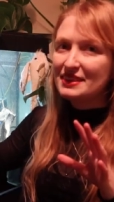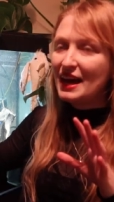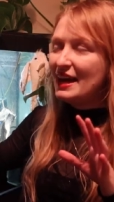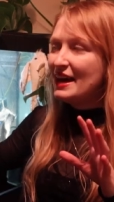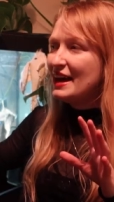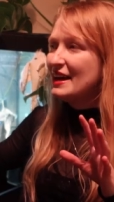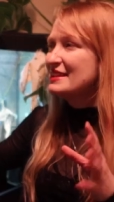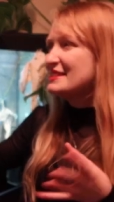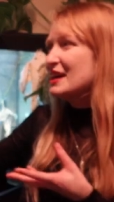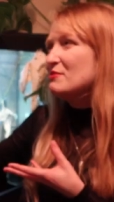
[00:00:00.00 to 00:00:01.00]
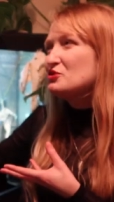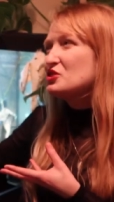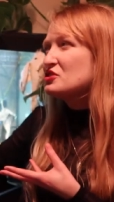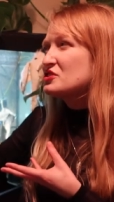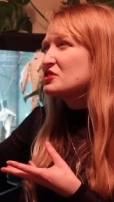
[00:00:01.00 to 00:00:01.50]
the
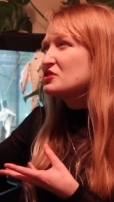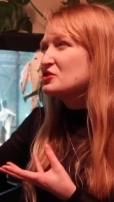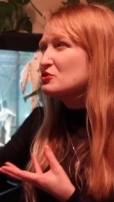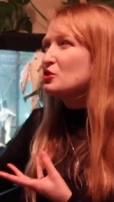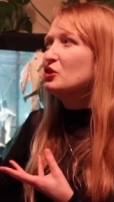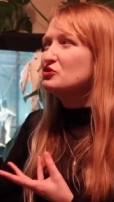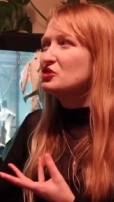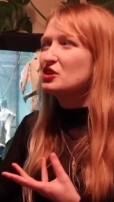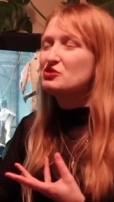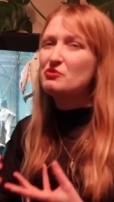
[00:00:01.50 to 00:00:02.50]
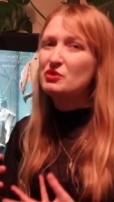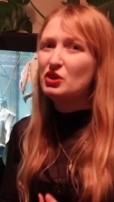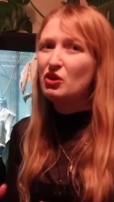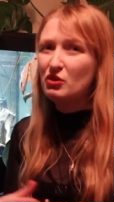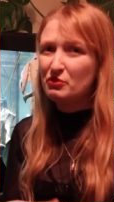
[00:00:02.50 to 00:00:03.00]
temperatures do contrast with a
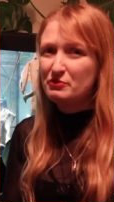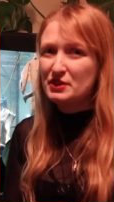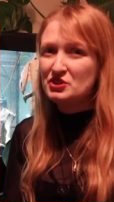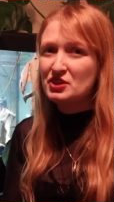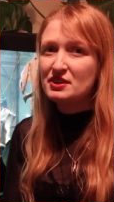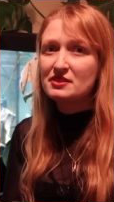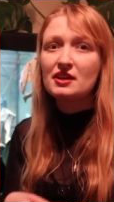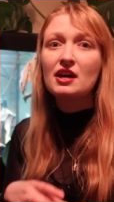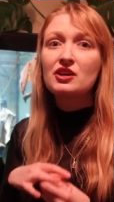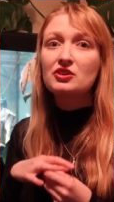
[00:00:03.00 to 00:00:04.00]
lot of fishes,